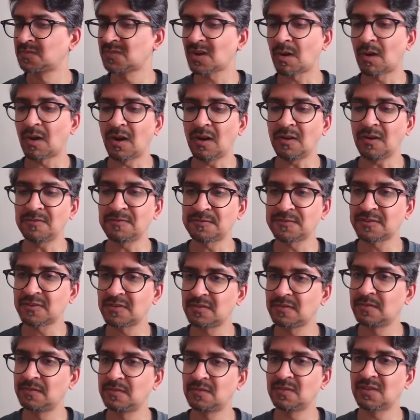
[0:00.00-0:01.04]
Oft,
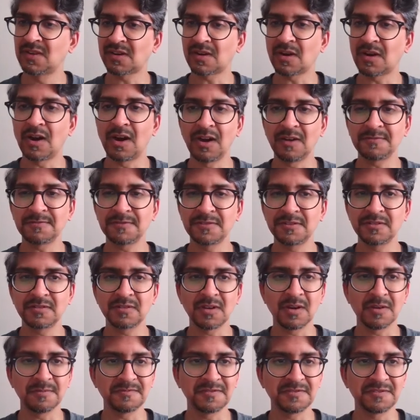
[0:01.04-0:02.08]
like often.
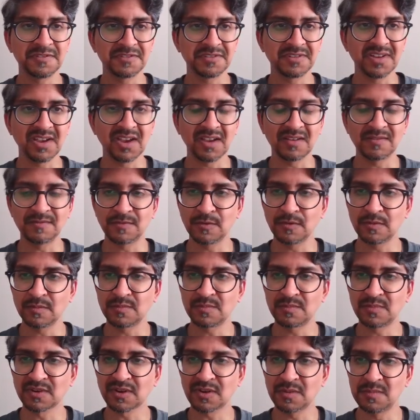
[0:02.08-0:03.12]
Often is an adverb.
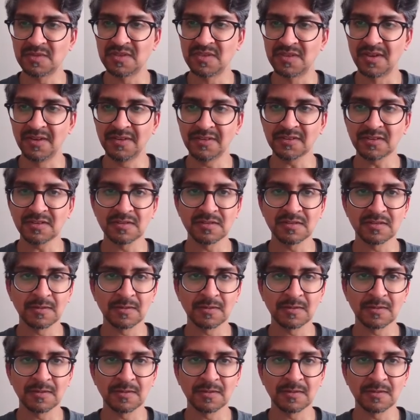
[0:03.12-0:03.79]
Could be this.